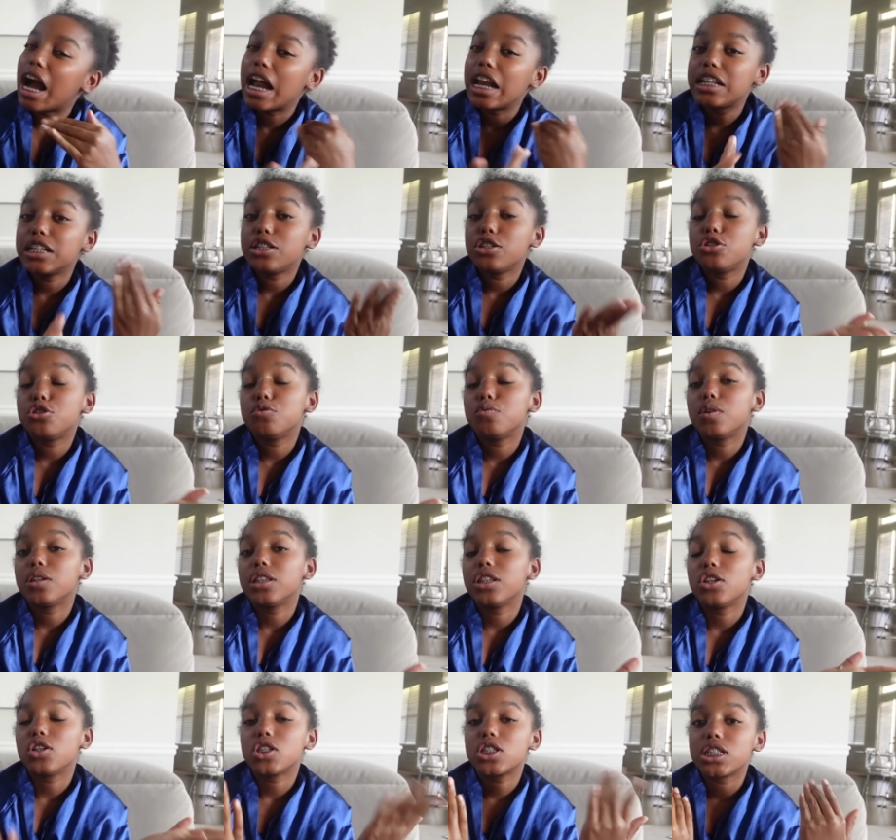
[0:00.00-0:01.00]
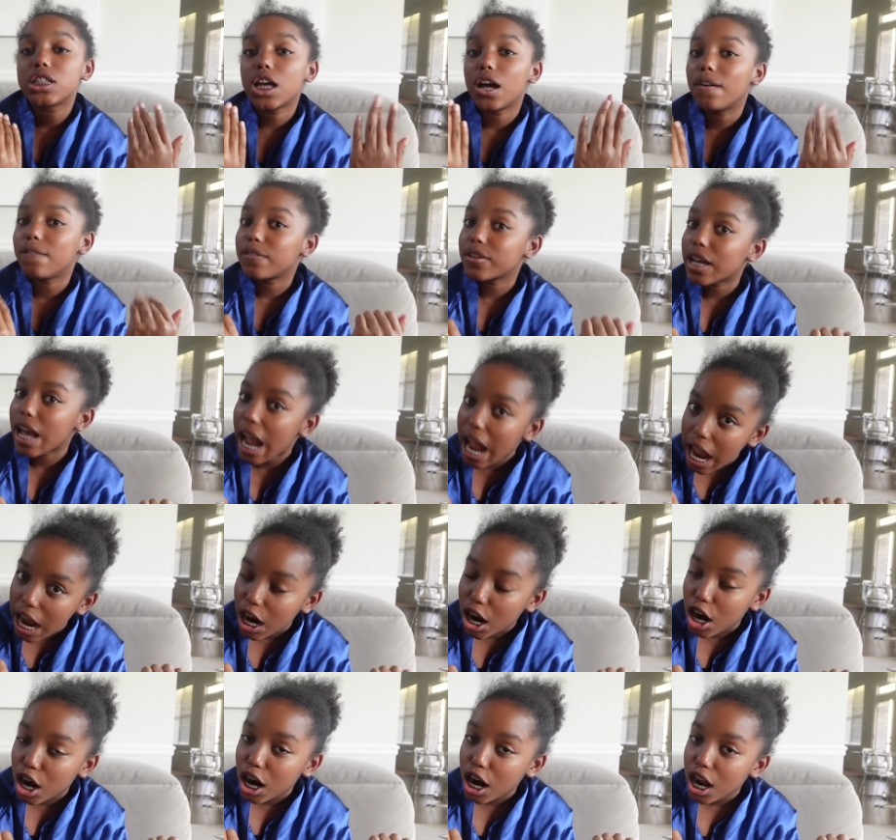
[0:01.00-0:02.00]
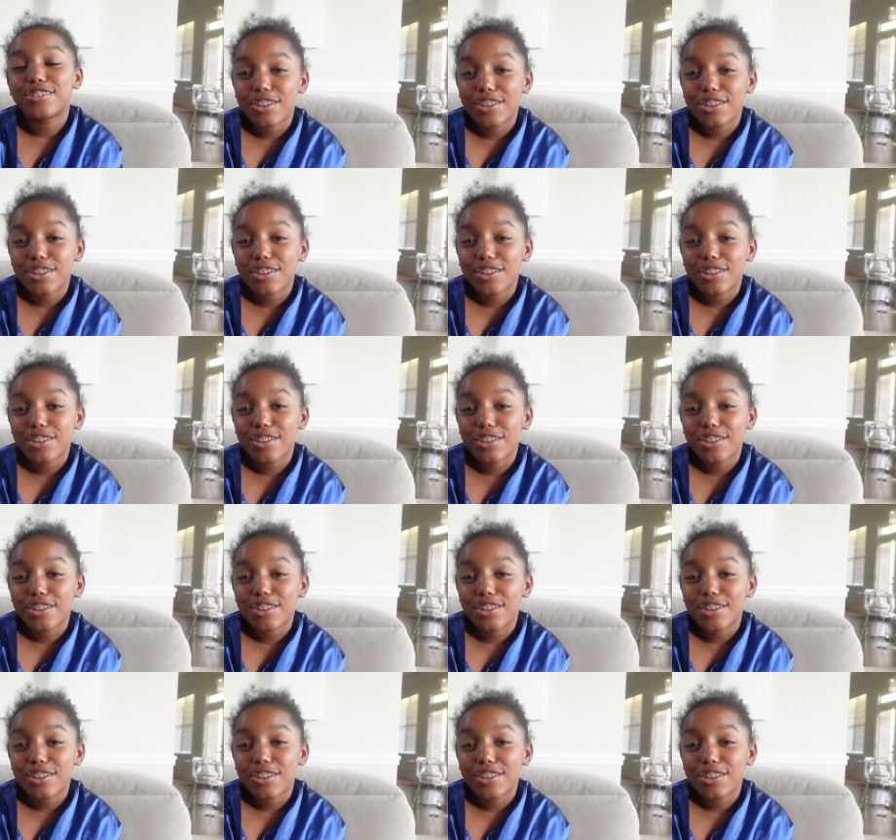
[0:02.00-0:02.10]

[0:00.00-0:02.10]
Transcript: I need to do a little self-care.